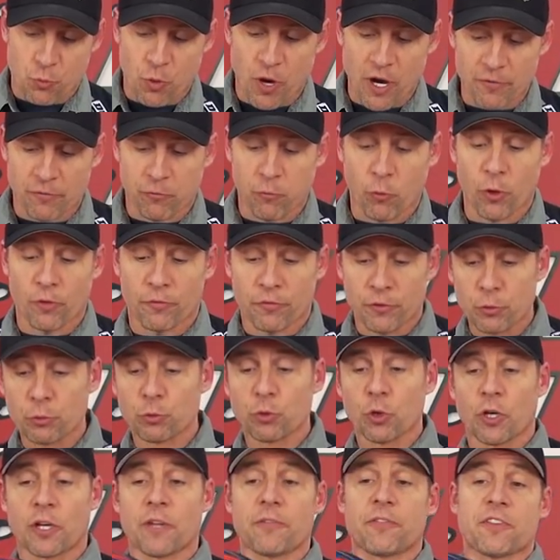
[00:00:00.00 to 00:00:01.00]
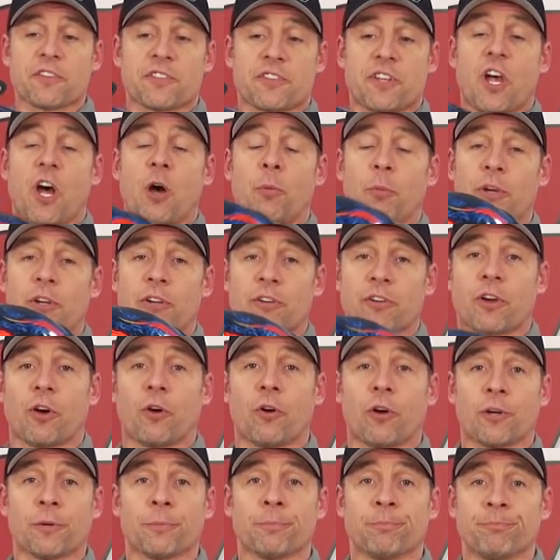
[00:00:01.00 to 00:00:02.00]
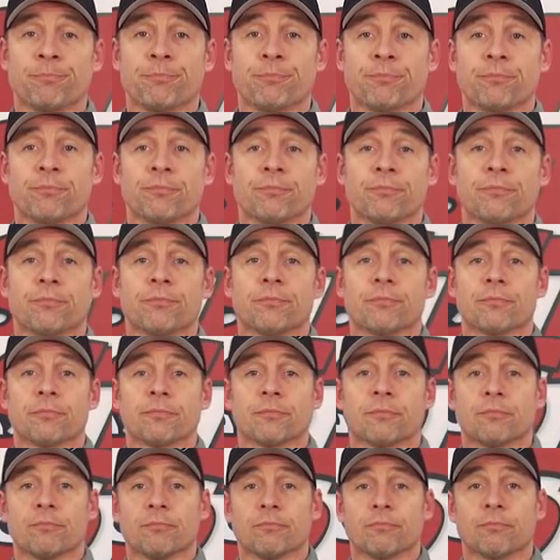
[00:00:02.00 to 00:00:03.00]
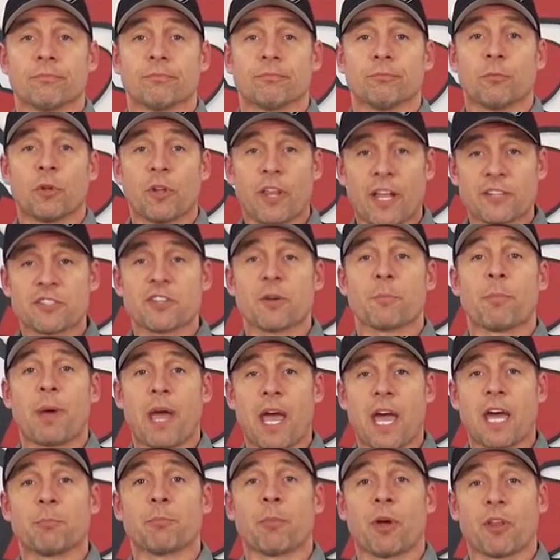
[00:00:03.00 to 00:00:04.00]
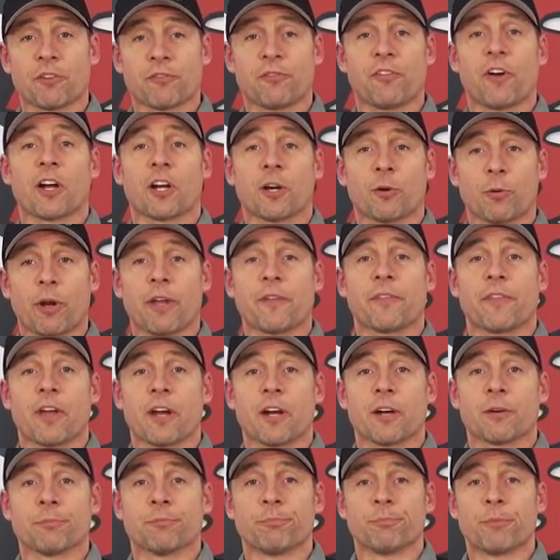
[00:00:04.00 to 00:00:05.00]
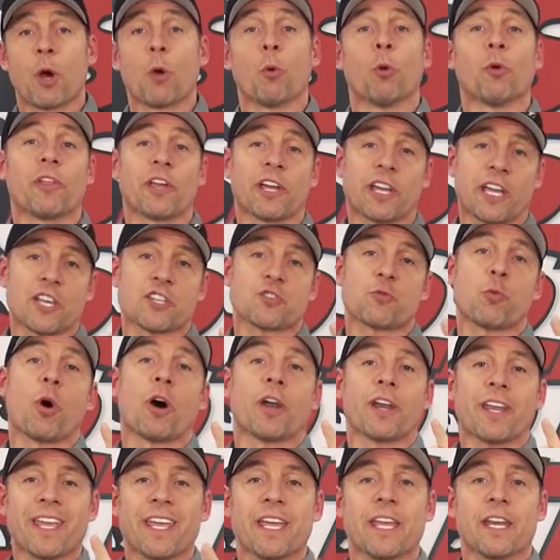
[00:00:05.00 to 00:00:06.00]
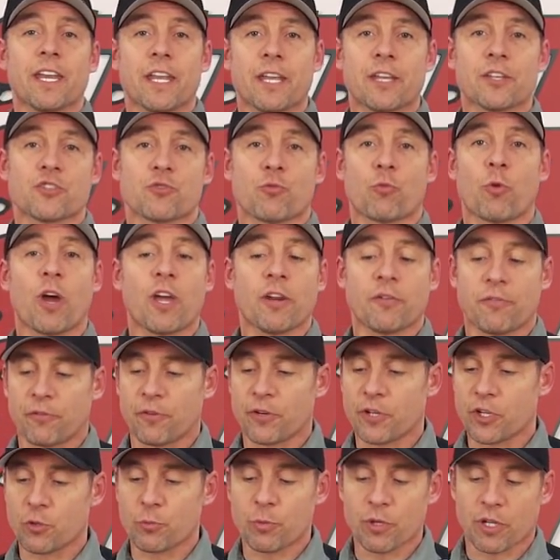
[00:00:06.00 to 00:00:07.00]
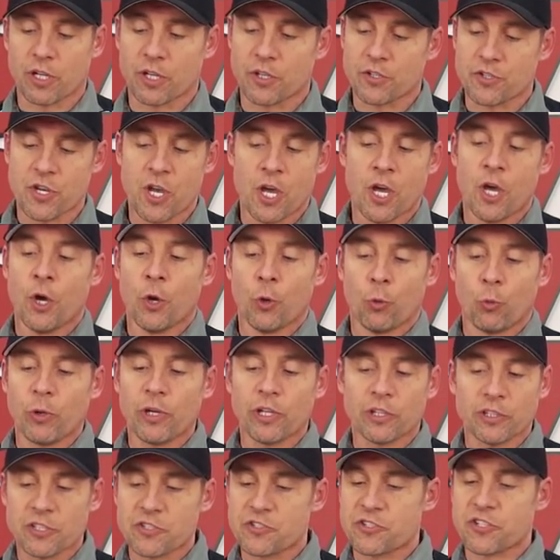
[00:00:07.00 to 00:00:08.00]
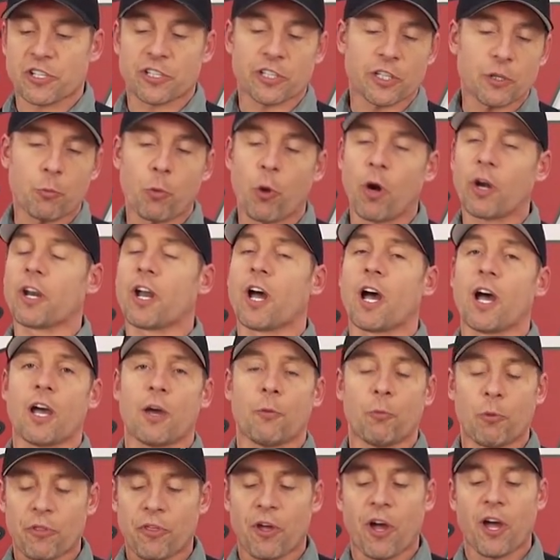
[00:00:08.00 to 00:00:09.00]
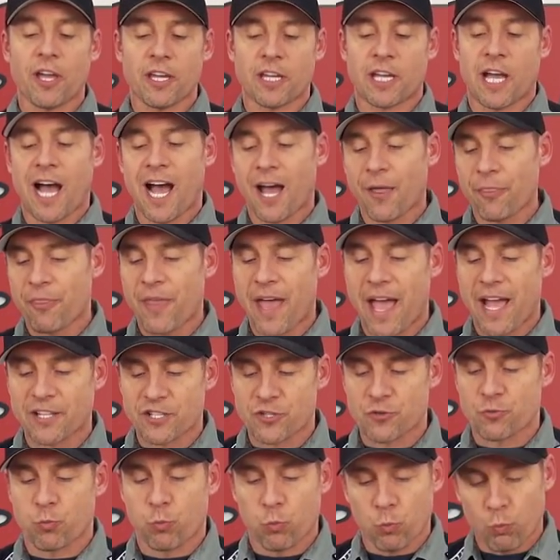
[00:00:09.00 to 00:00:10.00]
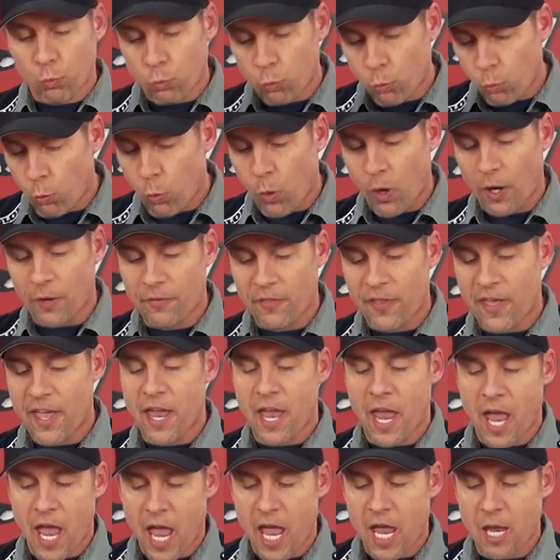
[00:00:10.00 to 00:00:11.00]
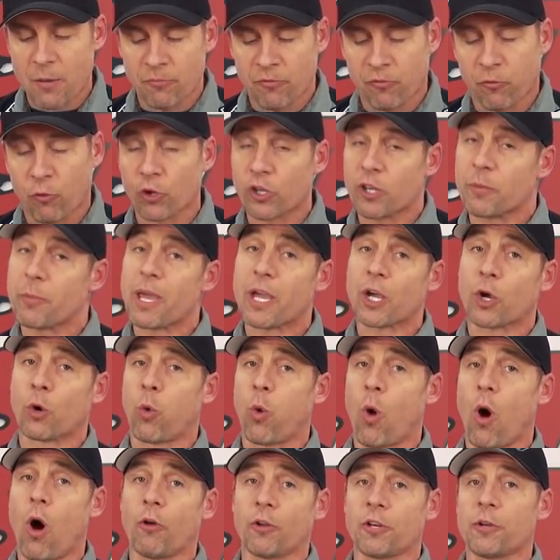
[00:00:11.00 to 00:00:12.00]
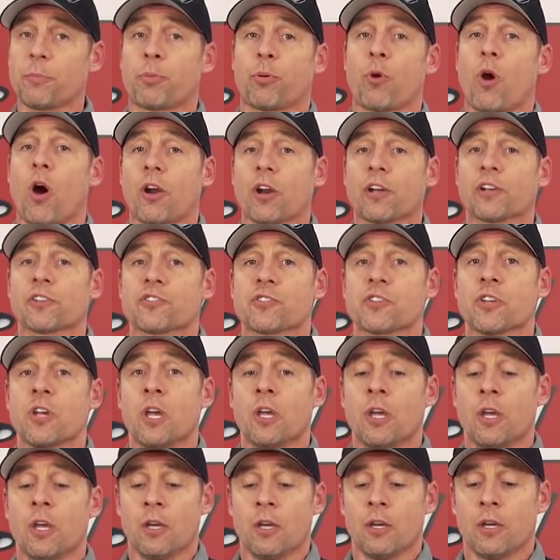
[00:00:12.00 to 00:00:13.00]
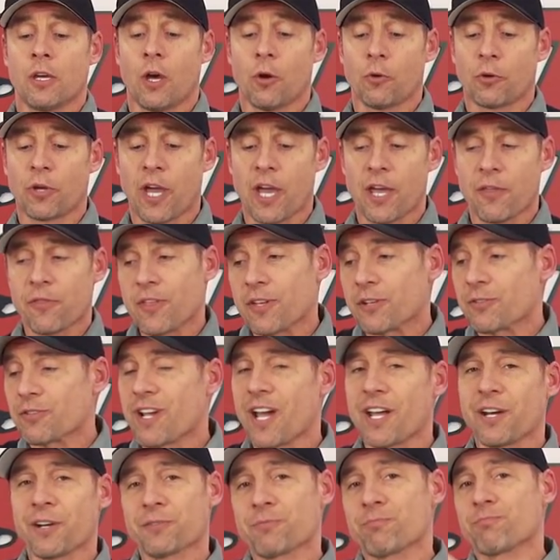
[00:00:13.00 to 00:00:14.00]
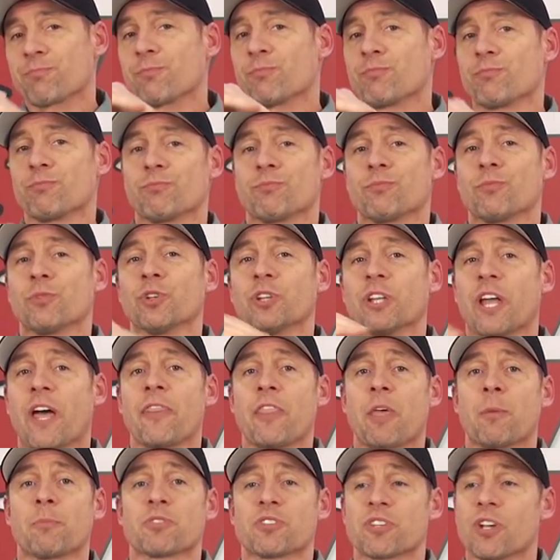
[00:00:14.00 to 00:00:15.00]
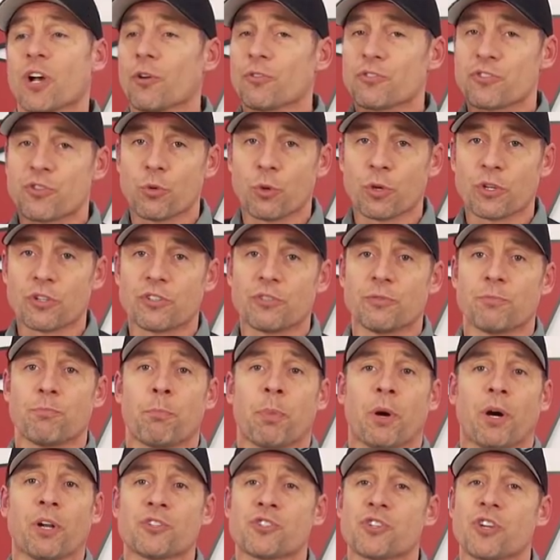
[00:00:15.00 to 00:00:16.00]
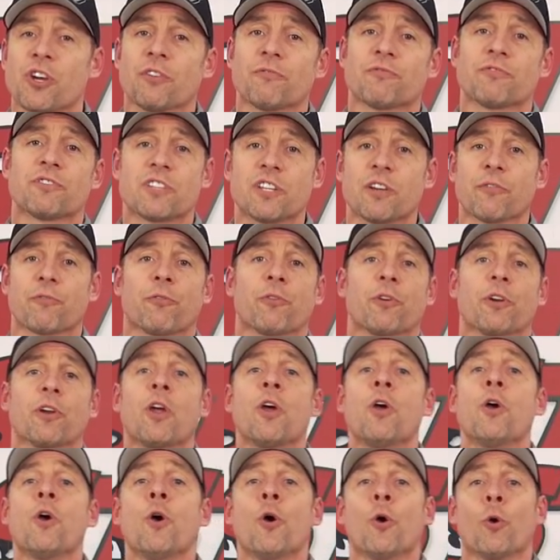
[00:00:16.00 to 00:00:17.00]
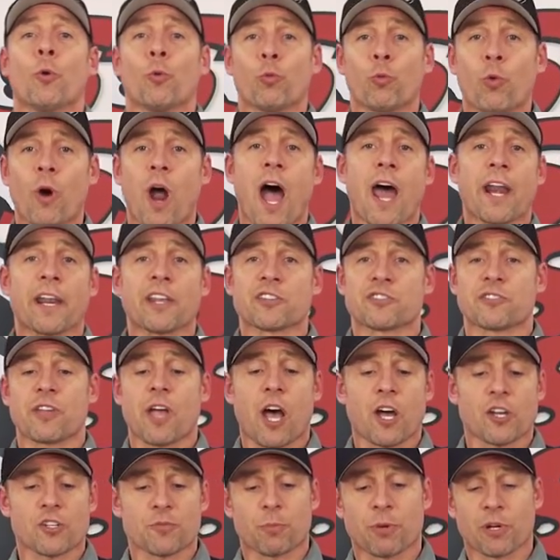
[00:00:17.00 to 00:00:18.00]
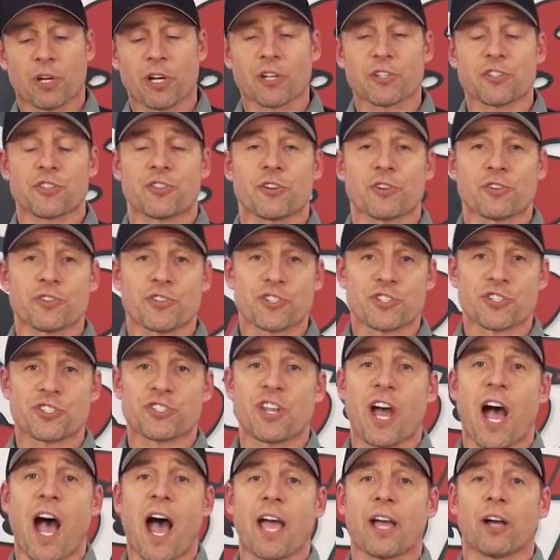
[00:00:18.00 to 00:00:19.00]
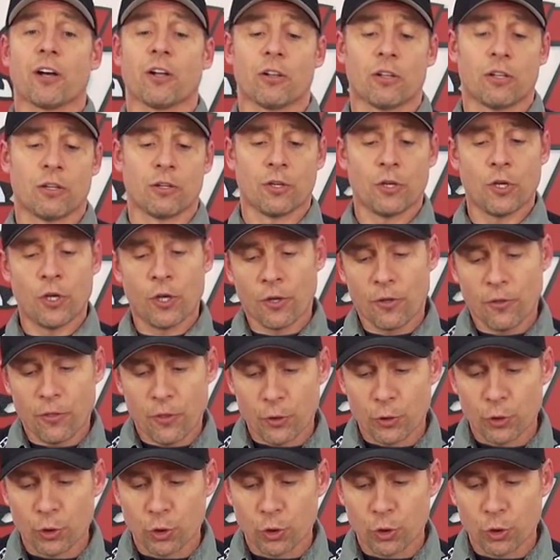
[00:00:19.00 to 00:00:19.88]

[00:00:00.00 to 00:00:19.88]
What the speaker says: right for? If you look at this helmet, you're going, well, that's a bad motherfucker right there. Well, then guess what? It is right for you because realistically, what with Icon, that's what they aim for. They make quality products, okay, that kind of lend themselves to a bunch of different riding styles because their style, their